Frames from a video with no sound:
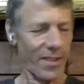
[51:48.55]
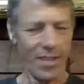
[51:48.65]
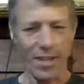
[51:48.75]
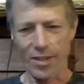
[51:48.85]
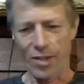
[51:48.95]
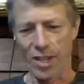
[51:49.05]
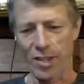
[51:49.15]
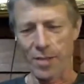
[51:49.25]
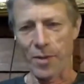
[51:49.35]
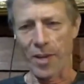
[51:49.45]
to
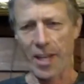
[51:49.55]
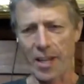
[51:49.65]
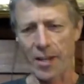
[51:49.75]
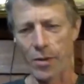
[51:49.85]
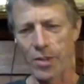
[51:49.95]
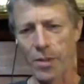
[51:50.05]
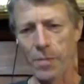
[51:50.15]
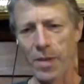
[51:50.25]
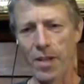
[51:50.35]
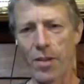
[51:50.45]
Jason Moran, who is
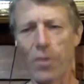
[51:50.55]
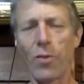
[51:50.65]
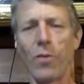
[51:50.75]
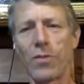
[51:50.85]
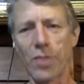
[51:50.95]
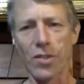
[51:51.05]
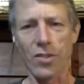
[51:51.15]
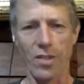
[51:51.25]
somebody who just